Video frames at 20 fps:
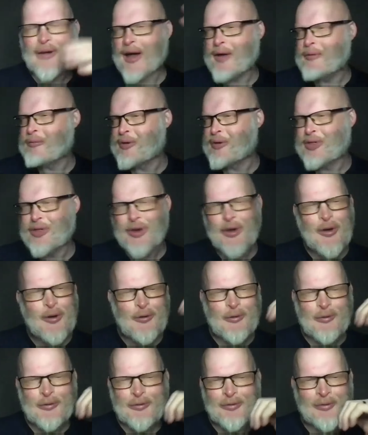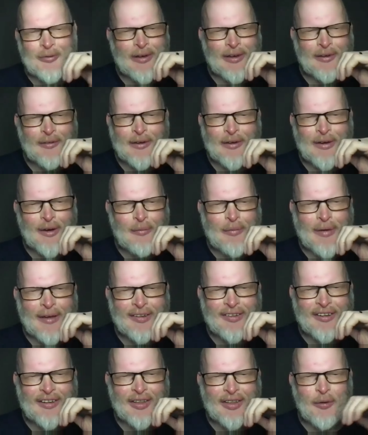I'm with you. We we are
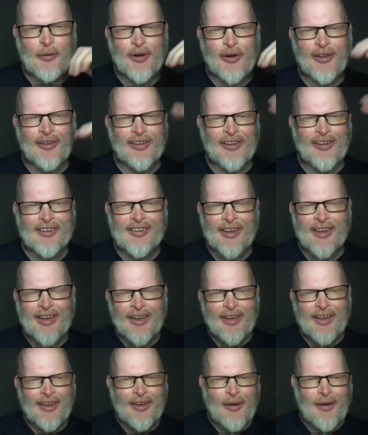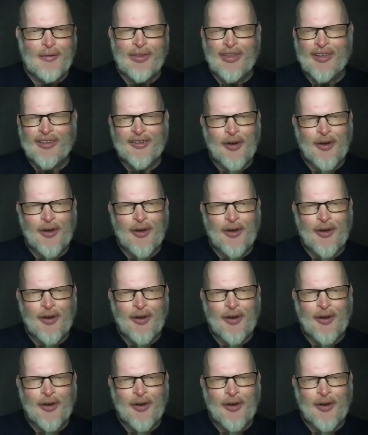basically one on this. I mean, this